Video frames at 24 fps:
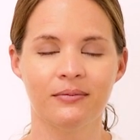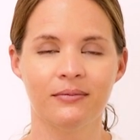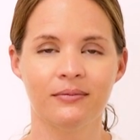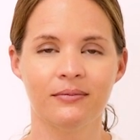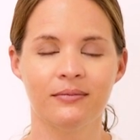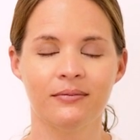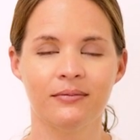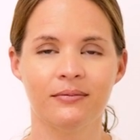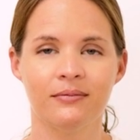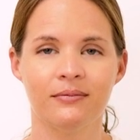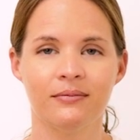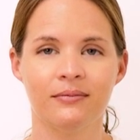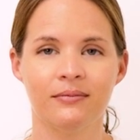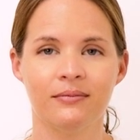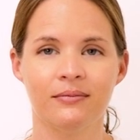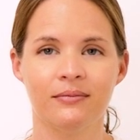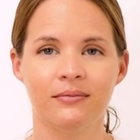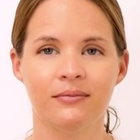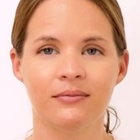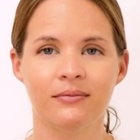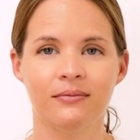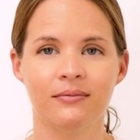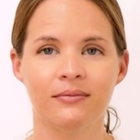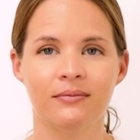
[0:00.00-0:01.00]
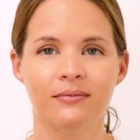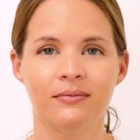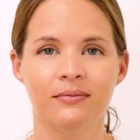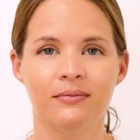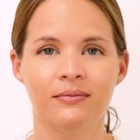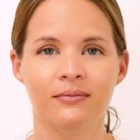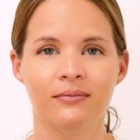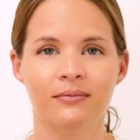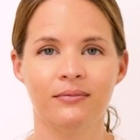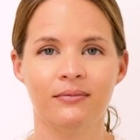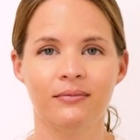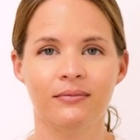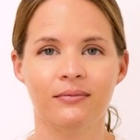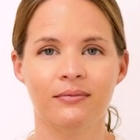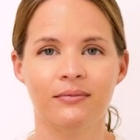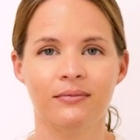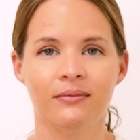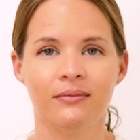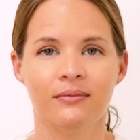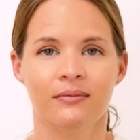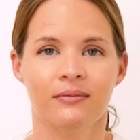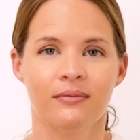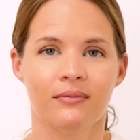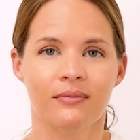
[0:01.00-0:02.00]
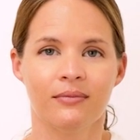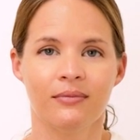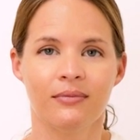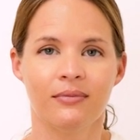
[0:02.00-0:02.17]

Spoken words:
Nobody speaks.